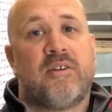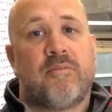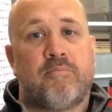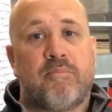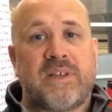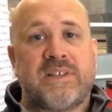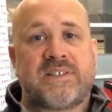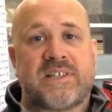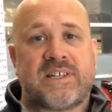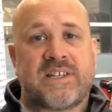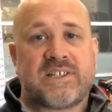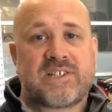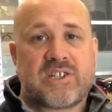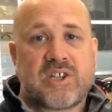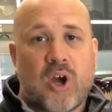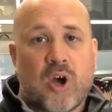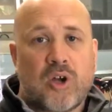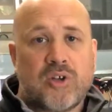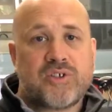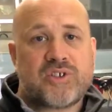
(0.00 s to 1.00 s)
means that it is
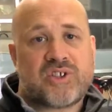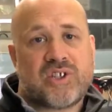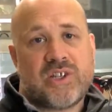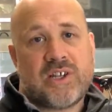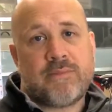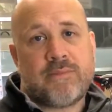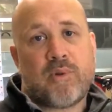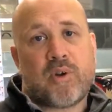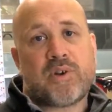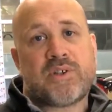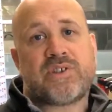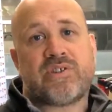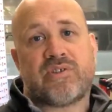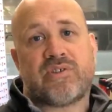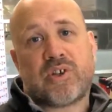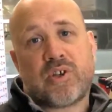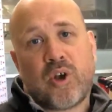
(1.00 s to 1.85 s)
constantly monitoring,